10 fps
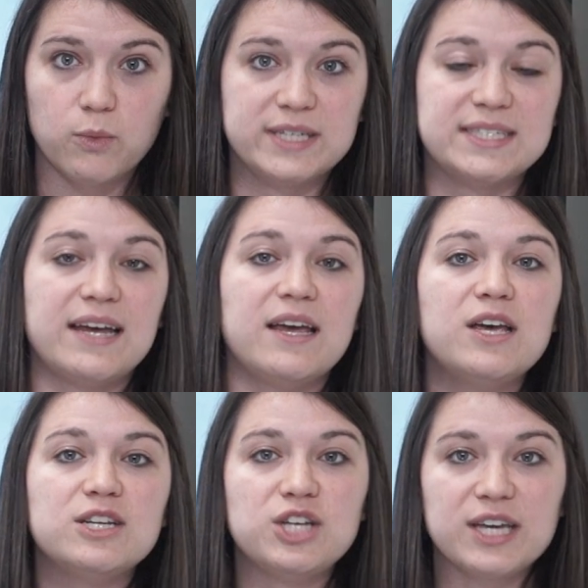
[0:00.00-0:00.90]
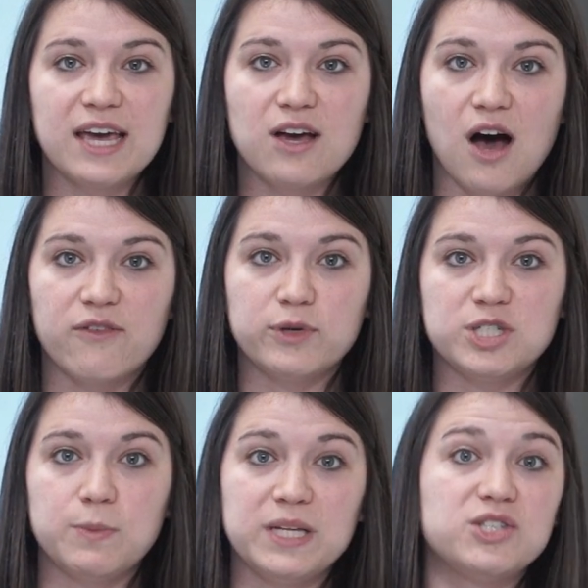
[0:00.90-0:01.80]
We say to kick off,
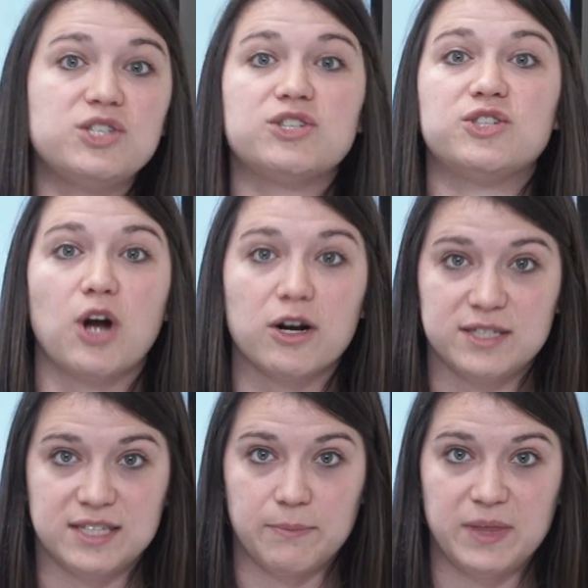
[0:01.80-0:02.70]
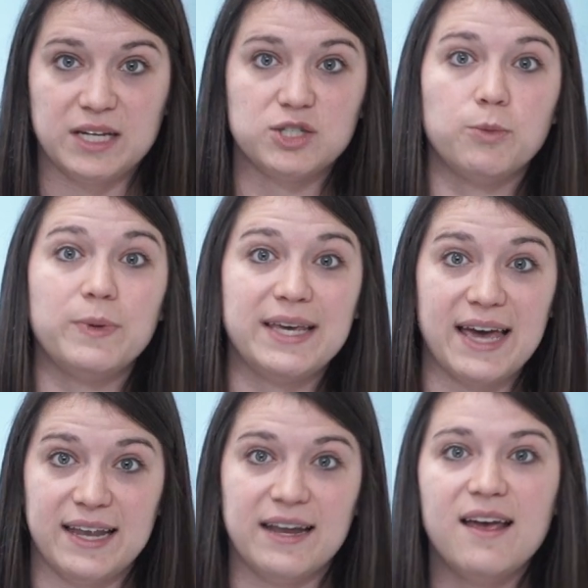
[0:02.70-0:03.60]
which means to start something, to
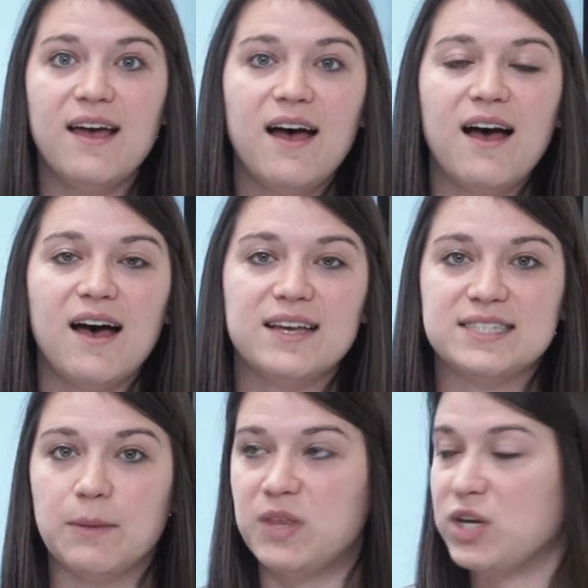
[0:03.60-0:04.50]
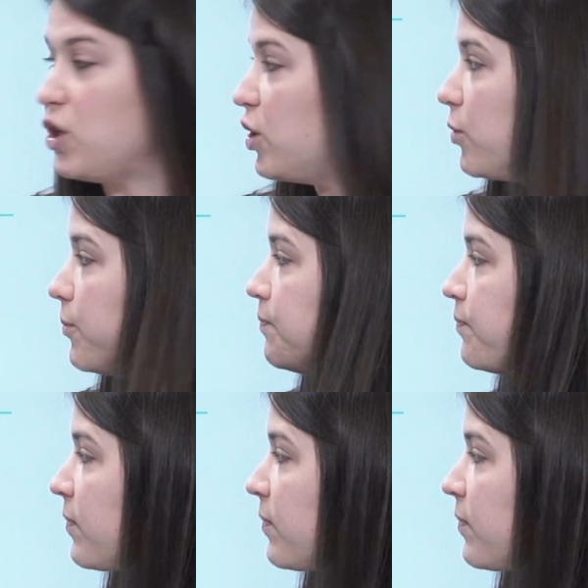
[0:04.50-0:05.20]
begin something new.